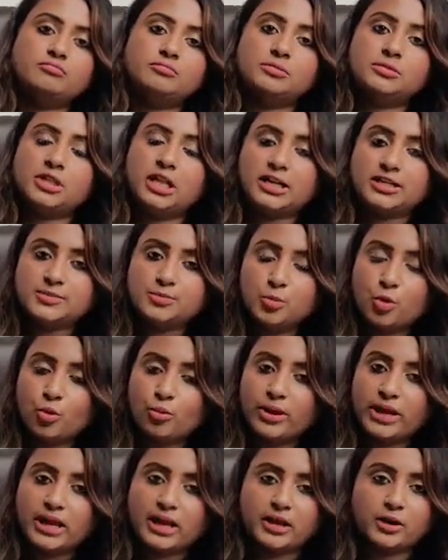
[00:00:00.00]
that's
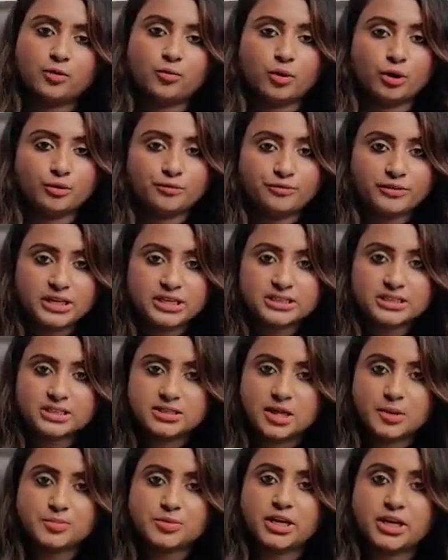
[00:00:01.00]
moving and you want to freeze the
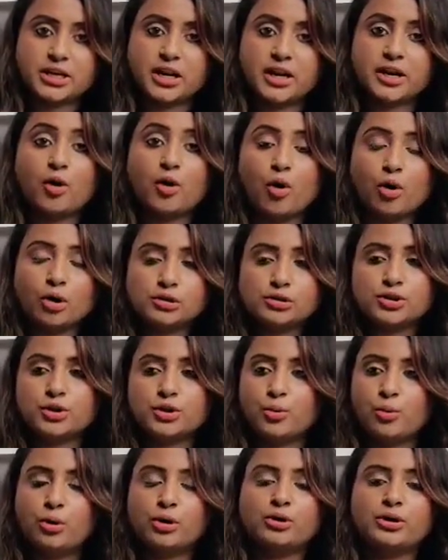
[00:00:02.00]
subject, and also
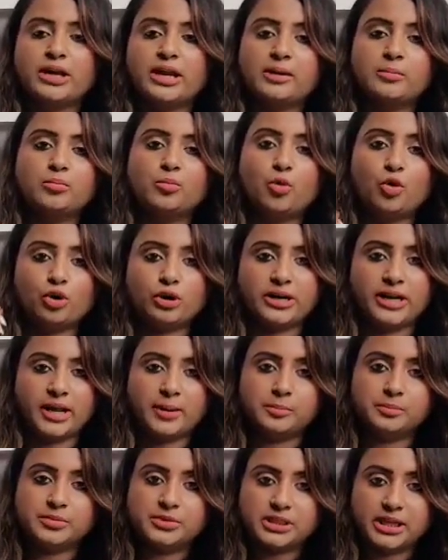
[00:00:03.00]
you want to get more
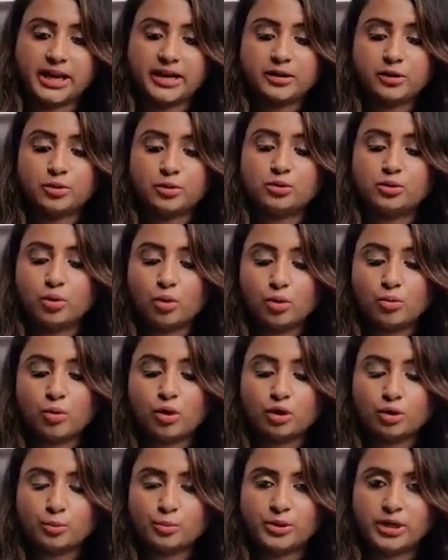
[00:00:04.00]
depth and you don't
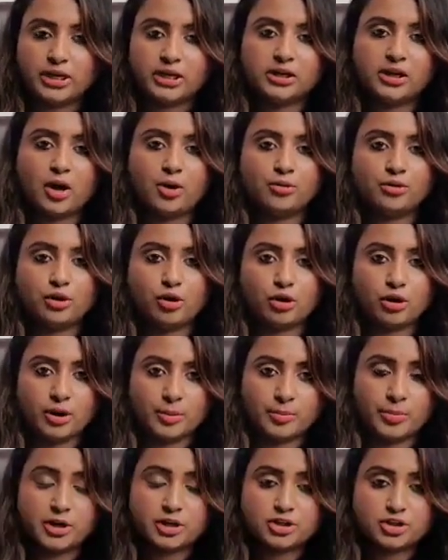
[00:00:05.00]
want to bring down your
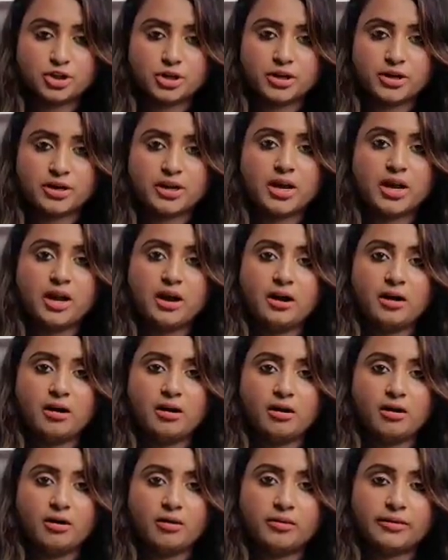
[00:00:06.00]
aperture,
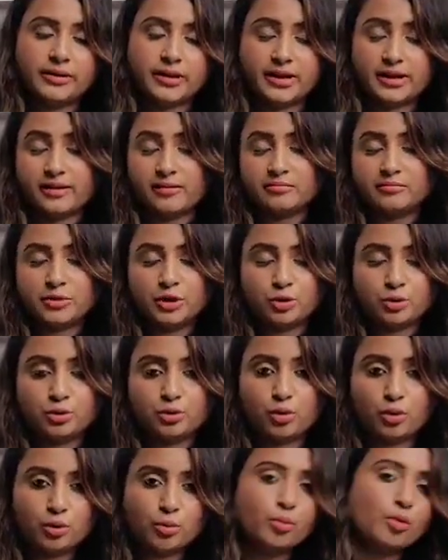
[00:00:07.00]
you
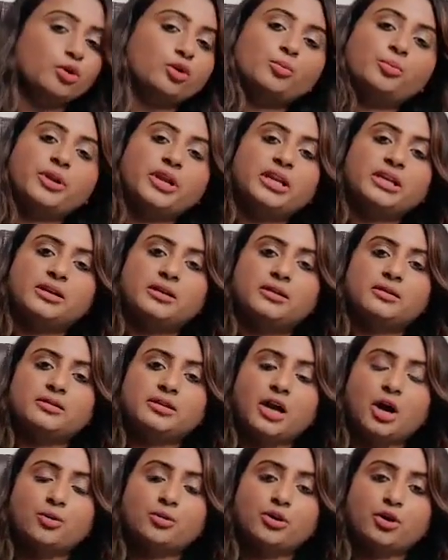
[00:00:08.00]
don't want to bring
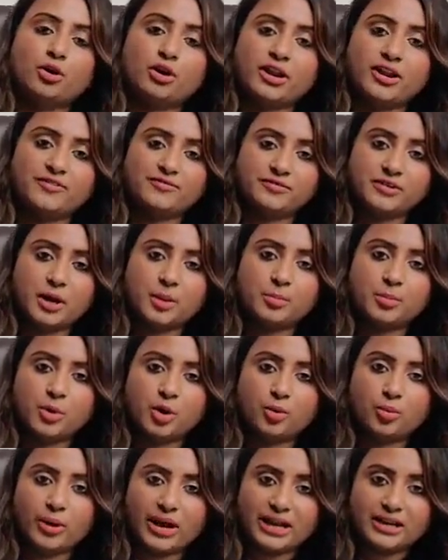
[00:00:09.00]
down your f
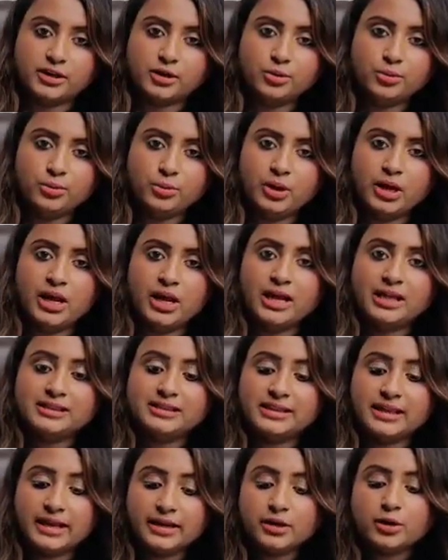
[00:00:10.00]
number value,
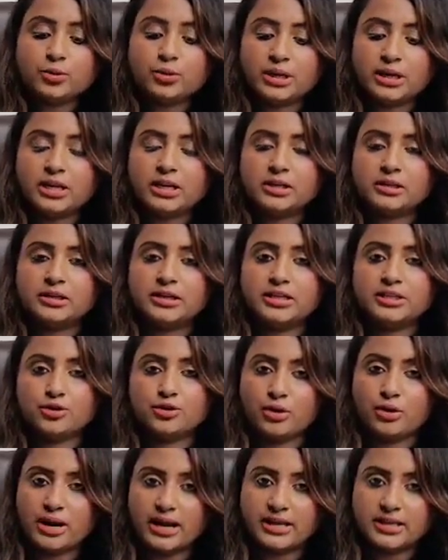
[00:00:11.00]
then you can increase
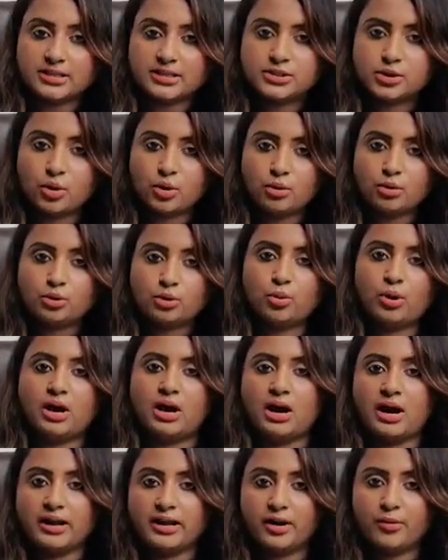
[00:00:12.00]
your ISO to
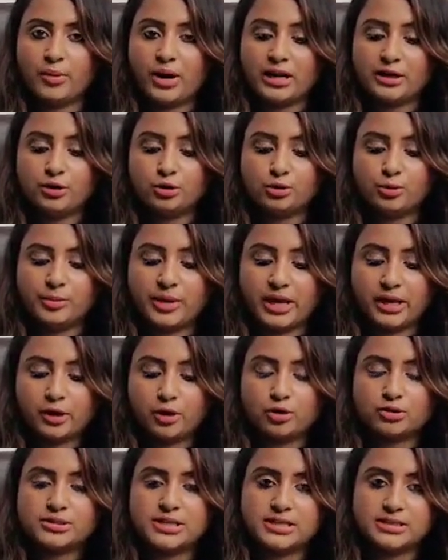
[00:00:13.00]
a higher value to make
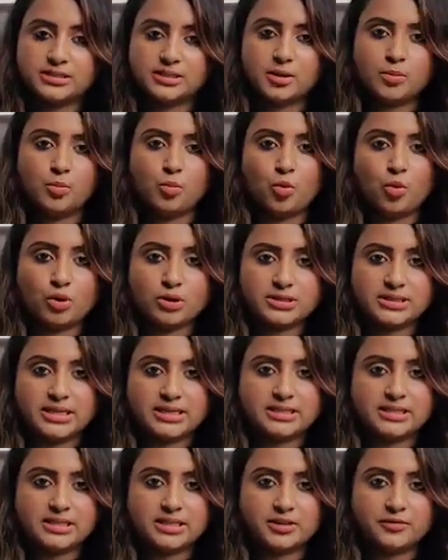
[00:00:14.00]
your sensor more
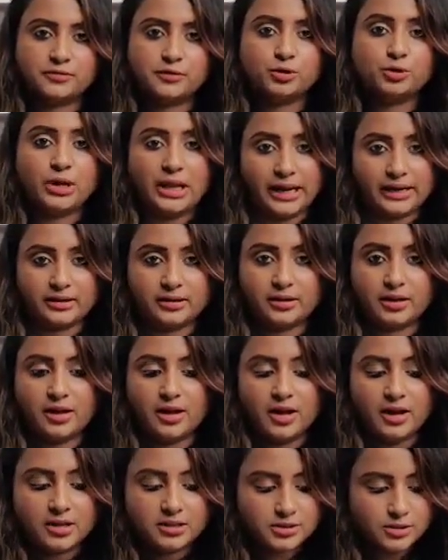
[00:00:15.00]
sensitive to light.
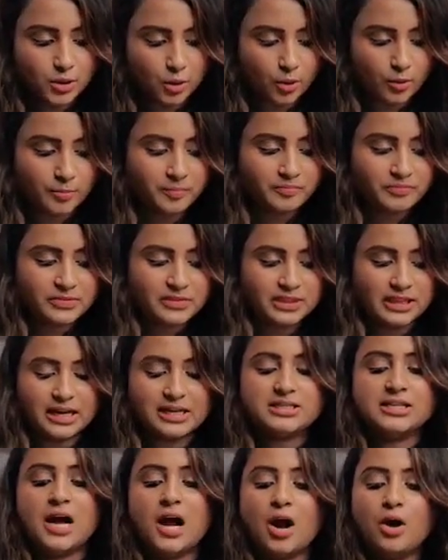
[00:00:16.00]
So
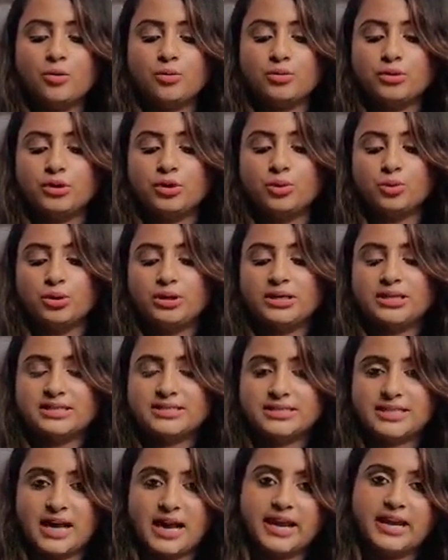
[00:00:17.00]
that's how you
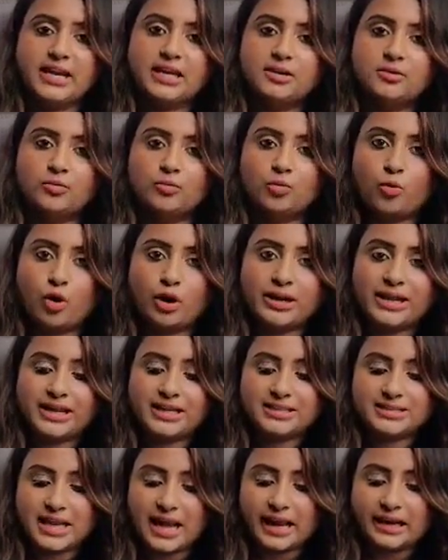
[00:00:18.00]
decide what
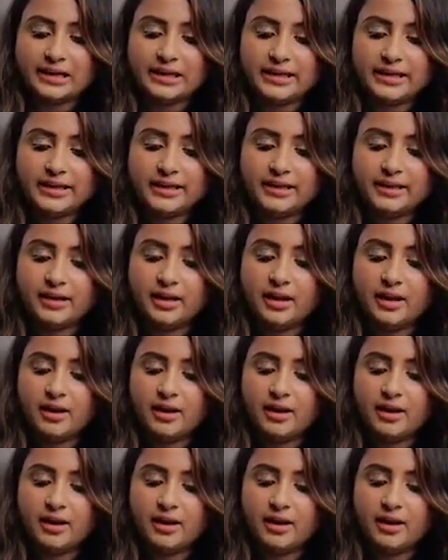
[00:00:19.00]
exactly